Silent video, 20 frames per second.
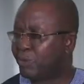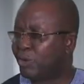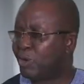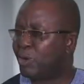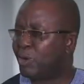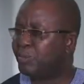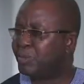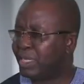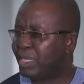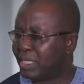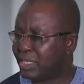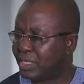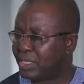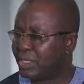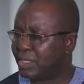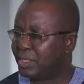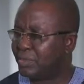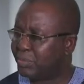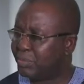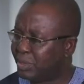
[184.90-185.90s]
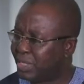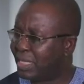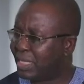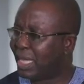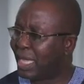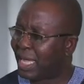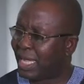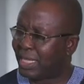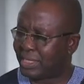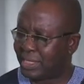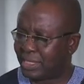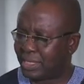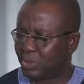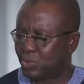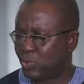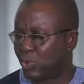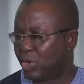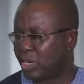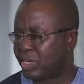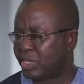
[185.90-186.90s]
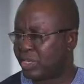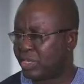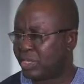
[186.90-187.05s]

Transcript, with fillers: objects, Benin arts works